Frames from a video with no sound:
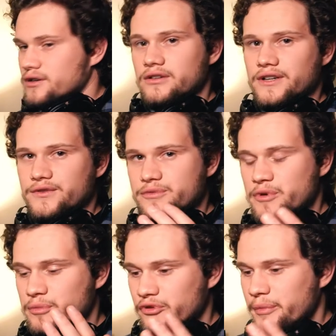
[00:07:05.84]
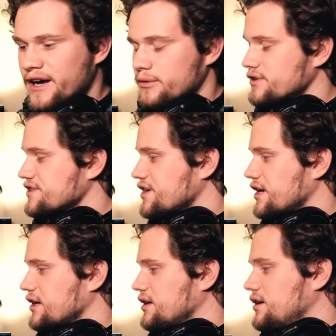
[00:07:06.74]
All right, if there's people in the back, we're gonna
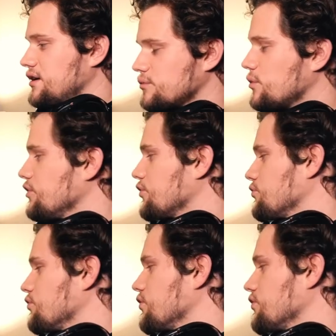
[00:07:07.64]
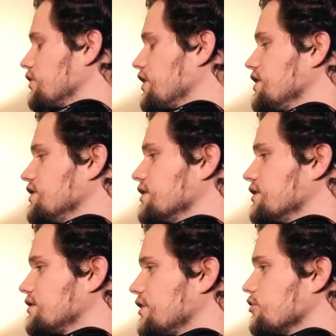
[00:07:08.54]
say, when we go through our landing
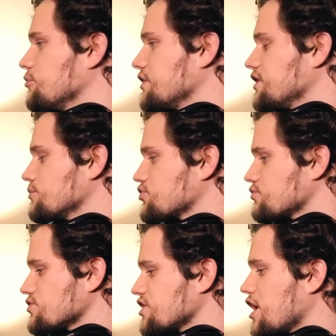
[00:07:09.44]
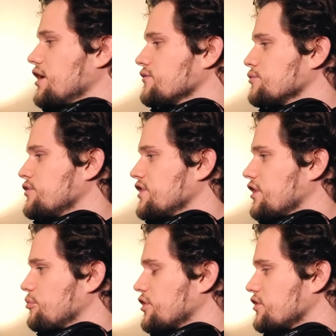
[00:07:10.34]
and the plane comes to a stop, everybody
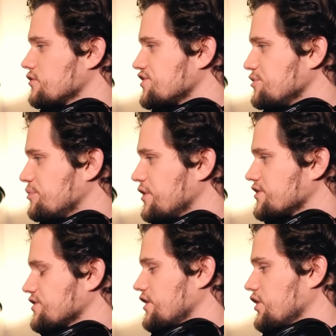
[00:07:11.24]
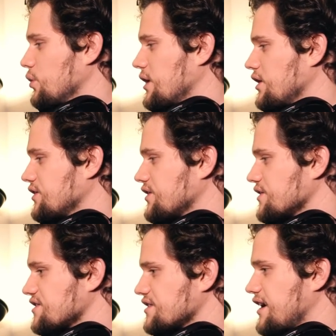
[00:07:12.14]
unbuckle your seatbelts and go out the
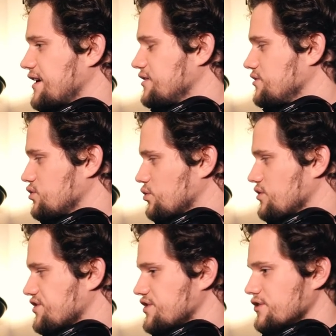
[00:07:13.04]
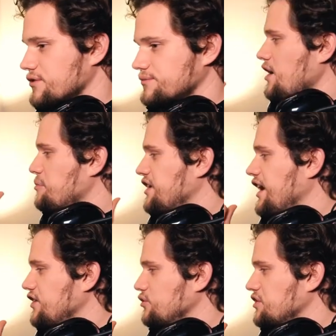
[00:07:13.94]
side doors here,
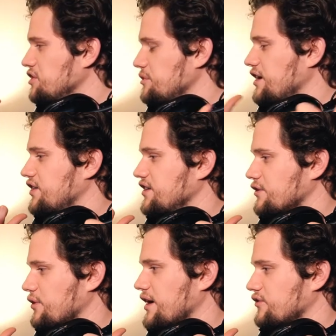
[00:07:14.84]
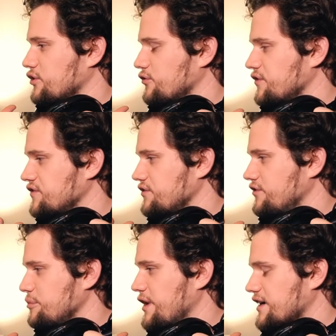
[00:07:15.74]
behind the wing, behind the aircraft, go 50
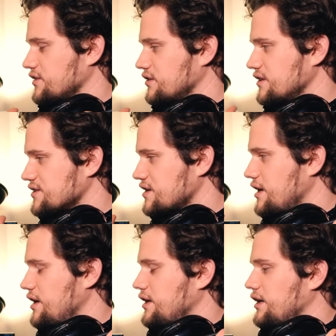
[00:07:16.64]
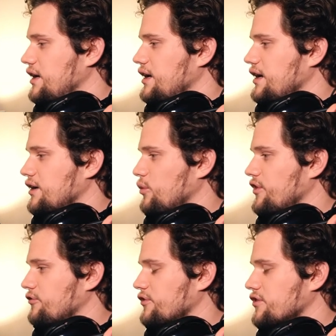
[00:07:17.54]
feet back at least, and
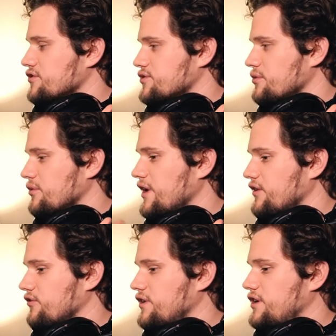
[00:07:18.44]
wait for others to arrive.